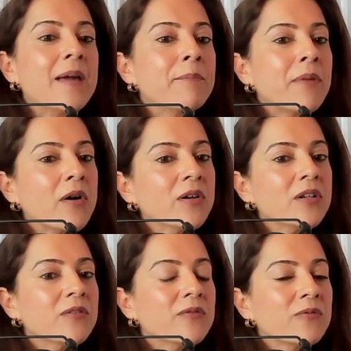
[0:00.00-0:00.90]
And
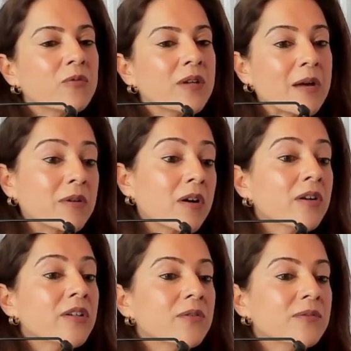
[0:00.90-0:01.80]
part of what I would
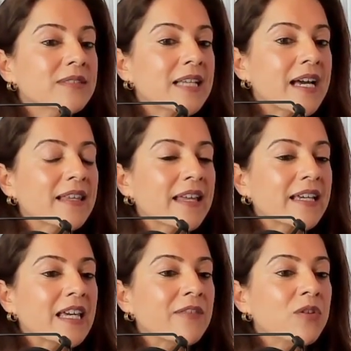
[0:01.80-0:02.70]
argue is that,
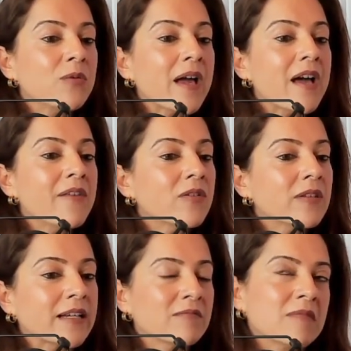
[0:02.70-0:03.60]
like, if you have,
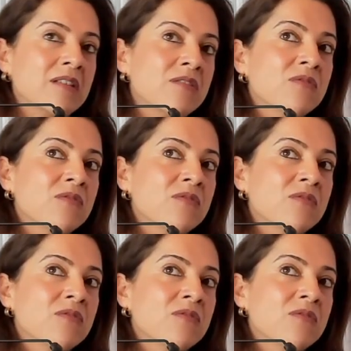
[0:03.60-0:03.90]
like, in New